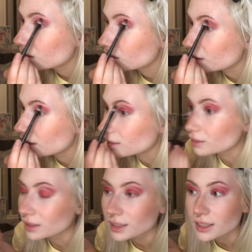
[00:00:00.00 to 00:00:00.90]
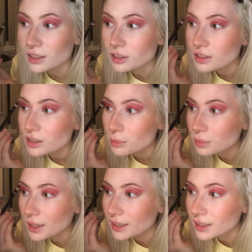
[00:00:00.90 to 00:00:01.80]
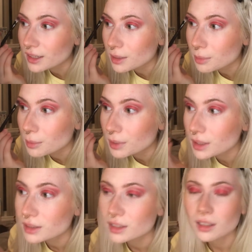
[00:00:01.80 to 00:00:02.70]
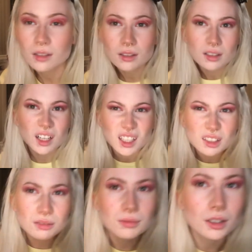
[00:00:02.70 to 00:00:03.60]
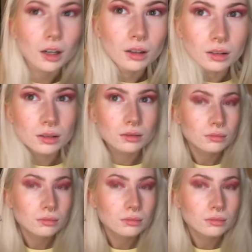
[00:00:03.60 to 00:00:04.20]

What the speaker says: on the outside here just to brighten it up a bit, because that's kind of dull.